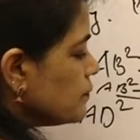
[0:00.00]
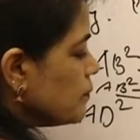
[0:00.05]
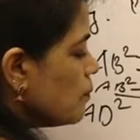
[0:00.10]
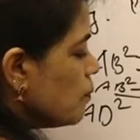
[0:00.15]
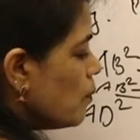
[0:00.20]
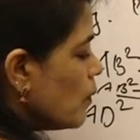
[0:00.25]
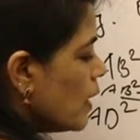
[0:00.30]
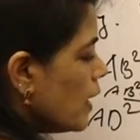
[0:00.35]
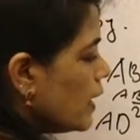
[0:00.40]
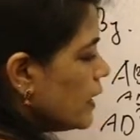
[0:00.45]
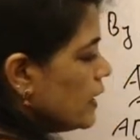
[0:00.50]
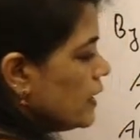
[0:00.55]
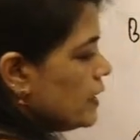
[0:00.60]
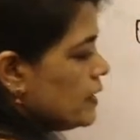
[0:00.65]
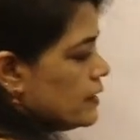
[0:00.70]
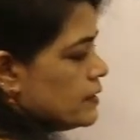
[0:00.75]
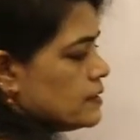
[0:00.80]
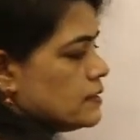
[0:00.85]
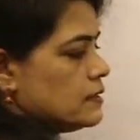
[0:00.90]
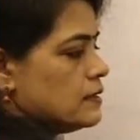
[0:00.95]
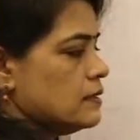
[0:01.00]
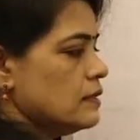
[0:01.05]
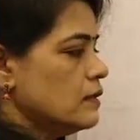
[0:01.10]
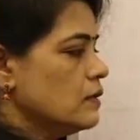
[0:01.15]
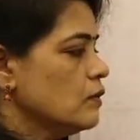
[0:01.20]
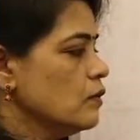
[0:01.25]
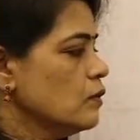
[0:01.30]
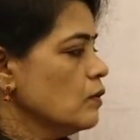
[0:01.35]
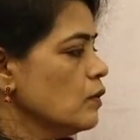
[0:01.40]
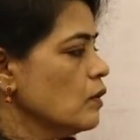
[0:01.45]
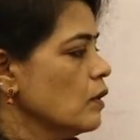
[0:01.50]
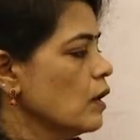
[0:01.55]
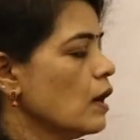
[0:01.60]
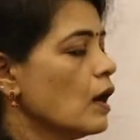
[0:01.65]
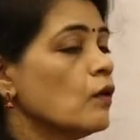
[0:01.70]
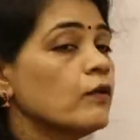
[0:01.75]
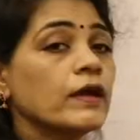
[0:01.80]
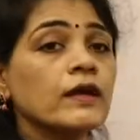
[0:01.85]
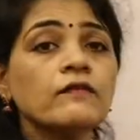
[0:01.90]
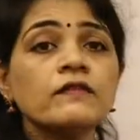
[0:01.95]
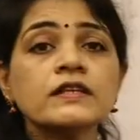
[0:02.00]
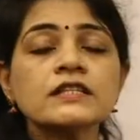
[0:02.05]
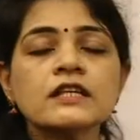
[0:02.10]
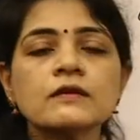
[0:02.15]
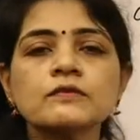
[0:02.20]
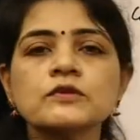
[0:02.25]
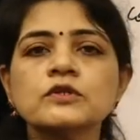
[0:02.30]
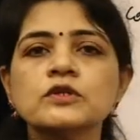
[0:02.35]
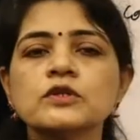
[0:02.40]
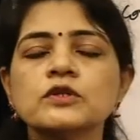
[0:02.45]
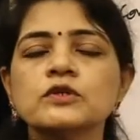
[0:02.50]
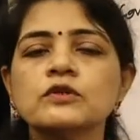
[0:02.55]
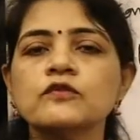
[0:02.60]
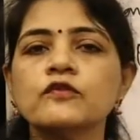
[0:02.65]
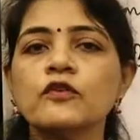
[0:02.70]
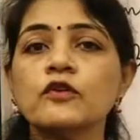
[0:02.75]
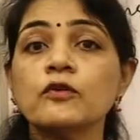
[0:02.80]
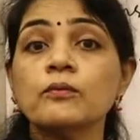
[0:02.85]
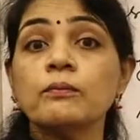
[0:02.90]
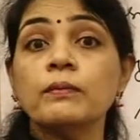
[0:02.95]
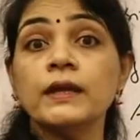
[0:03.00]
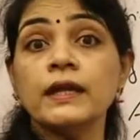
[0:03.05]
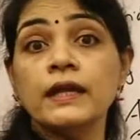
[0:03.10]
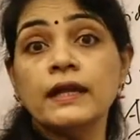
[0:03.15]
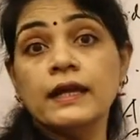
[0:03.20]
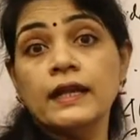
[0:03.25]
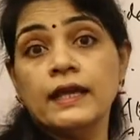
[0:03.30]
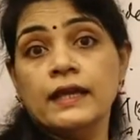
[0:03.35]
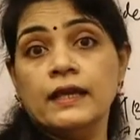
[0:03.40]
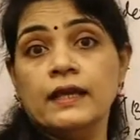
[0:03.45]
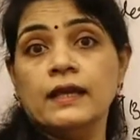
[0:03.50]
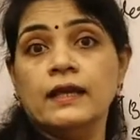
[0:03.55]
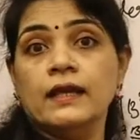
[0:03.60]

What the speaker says: minus, how can we substitute for BD?